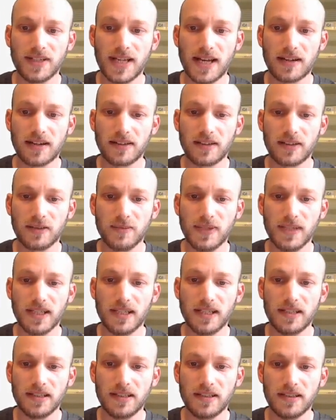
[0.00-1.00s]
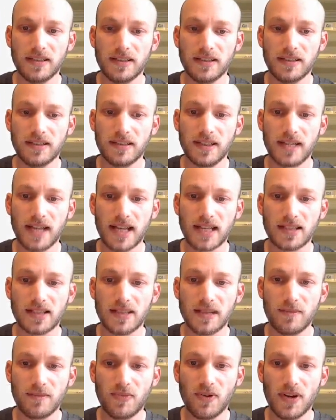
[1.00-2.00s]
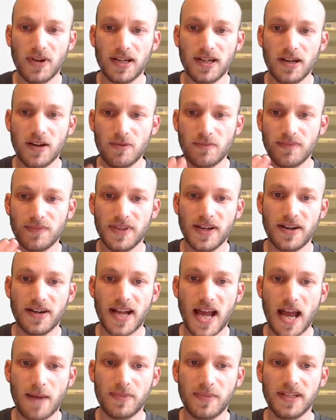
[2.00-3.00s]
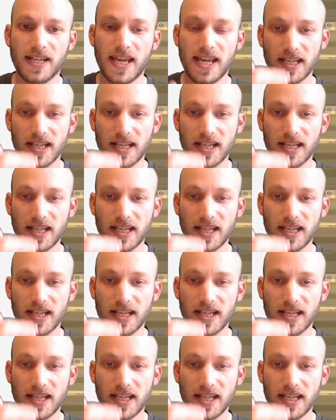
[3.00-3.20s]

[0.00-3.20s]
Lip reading: down a little bit, at some point, oh, there it happened.